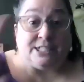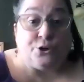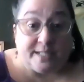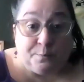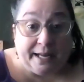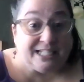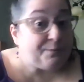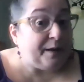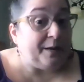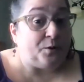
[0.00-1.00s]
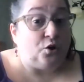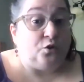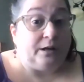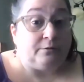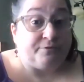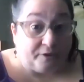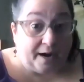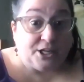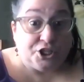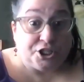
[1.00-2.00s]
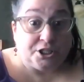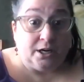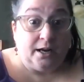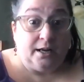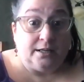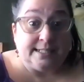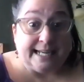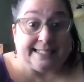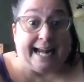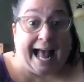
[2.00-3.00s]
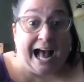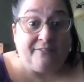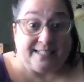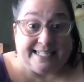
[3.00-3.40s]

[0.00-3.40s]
to explain to people, French doesn't have